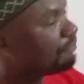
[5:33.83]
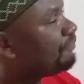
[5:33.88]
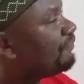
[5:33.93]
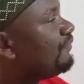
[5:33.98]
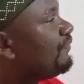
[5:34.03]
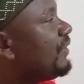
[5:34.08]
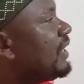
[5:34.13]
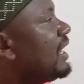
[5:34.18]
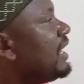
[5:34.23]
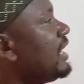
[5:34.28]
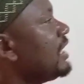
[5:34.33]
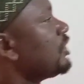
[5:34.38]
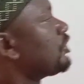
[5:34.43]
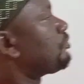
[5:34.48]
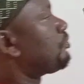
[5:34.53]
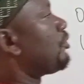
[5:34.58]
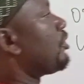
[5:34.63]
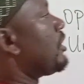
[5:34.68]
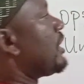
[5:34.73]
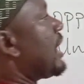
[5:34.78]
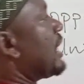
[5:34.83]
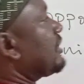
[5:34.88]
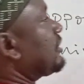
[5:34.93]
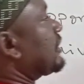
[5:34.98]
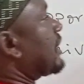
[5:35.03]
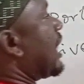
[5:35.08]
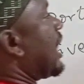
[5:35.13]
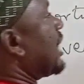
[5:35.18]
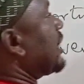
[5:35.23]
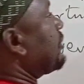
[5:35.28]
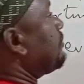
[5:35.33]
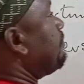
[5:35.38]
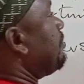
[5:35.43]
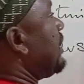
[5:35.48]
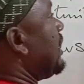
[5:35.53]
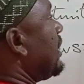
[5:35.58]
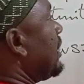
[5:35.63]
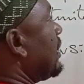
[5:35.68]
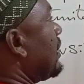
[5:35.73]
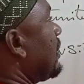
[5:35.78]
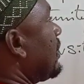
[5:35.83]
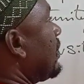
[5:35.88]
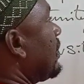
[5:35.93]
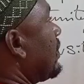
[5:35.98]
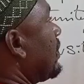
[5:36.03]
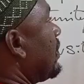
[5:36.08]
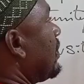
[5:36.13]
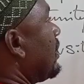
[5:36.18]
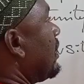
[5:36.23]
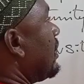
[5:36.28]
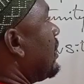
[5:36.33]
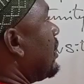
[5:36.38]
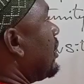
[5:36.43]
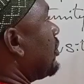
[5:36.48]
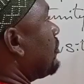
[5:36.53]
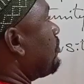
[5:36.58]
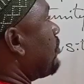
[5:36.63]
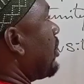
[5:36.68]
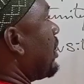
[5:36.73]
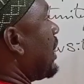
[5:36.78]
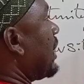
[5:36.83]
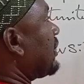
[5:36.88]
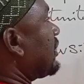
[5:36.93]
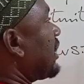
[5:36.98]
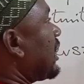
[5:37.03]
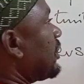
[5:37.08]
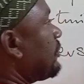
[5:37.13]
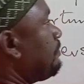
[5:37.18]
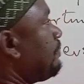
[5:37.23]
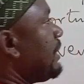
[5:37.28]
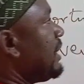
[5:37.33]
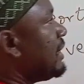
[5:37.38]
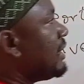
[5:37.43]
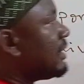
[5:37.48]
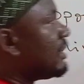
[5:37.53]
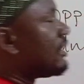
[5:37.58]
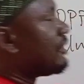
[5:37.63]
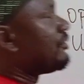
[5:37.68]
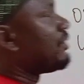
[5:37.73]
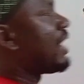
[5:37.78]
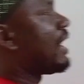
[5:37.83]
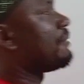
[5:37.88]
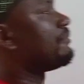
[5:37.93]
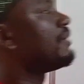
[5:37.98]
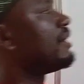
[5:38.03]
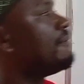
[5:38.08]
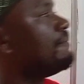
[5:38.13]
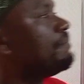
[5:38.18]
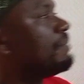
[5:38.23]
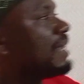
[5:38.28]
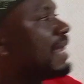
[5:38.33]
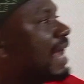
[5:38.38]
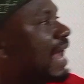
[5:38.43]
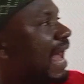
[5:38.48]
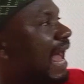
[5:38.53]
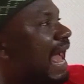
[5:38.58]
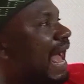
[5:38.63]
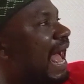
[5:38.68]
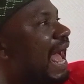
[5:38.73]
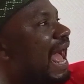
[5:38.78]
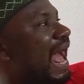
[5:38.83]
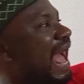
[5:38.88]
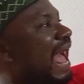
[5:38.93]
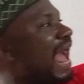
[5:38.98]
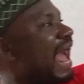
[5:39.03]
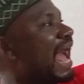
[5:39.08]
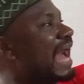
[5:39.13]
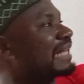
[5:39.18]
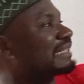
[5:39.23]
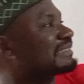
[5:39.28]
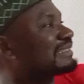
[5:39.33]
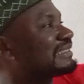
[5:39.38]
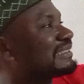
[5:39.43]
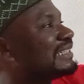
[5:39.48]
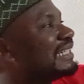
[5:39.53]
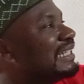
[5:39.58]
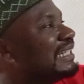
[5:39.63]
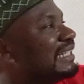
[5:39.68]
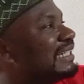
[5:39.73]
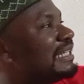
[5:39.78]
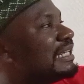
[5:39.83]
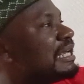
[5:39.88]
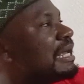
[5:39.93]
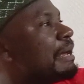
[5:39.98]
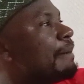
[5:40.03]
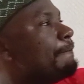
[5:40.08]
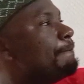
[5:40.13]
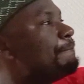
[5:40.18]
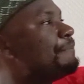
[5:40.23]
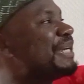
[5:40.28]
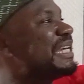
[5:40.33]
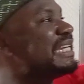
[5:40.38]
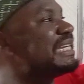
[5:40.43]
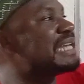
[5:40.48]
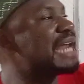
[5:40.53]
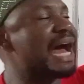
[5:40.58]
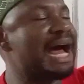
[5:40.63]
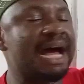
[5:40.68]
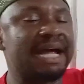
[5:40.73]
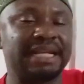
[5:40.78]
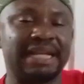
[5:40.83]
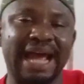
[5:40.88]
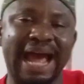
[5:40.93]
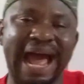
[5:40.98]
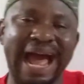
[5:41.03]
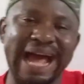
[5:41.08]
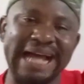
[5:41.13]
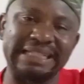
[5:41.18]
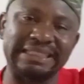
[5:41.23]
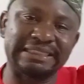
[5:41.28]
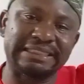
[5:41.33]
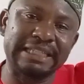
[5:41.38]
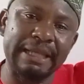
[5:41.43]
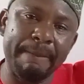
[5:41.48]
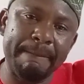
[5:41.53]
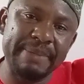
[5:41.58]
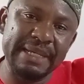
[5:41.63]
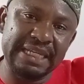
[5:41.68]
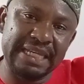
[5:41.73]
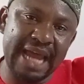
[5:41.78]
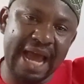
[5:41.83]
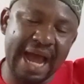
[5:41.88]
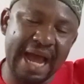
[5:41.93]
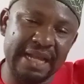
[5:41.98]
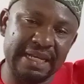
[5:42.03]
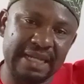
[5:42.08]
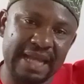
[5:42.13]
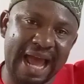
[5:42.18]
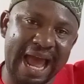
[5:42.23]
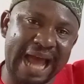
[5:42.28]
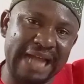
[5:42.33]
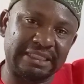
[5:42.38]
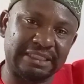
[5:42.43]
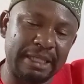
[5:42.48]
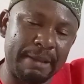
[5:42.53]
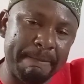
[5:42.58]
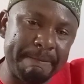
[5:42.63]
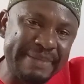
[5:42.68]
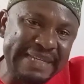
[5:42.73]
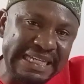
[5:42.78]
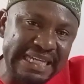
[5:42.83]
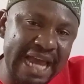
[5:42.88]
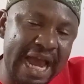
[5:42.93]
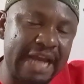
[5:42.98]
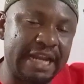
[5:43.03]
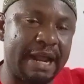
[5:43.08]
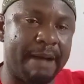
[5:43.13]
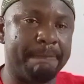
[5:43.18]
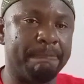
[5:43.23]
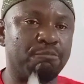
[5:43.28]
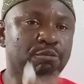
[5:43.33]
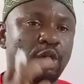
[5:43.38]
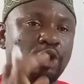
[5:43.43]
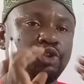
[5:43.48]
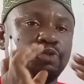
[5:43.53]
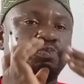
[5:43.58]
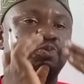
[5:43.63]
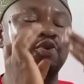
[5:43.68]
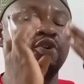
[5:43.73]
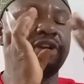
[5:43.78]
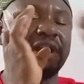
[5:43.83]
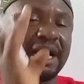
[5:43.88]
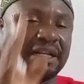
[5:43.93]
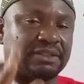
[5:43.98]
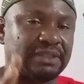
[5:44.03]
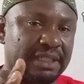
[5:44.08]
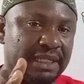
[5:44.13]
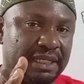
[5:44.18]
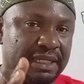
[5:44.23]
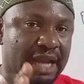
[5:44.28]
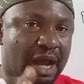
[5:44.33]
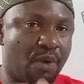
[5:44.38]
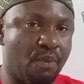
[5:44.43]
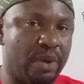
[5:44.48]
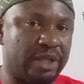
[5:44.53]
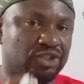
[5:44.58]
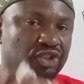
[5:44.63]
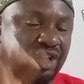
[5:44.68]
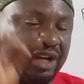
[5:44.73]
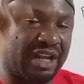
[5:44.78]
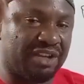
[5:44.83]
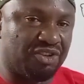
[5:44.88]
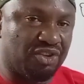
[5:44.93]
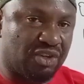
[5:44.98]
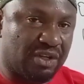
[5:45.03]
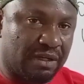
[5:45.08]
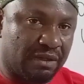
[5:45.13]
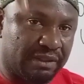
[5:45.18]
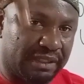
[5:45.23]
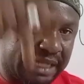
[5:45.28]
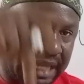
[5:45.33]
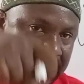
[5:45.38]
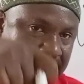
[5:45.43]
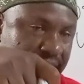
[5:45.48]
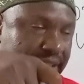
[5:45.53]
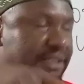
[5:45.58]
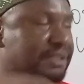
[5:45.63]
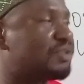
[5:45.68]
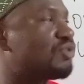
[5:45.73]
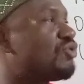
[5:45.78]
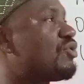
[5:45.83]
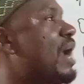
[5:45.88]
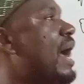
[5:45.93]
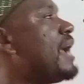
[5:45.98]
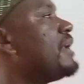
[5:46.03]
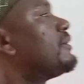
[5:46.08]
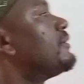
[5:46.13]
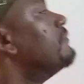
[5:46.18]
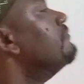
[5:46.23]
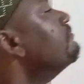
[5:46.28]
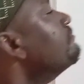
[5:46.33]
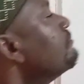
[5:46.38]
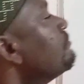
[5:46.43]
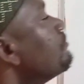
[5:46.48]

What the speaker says: V is pronounced as B. Pronounced as B. Then we have actividad, actividad, actividad. I'm just pronouncing it that way so that you can learn it, right?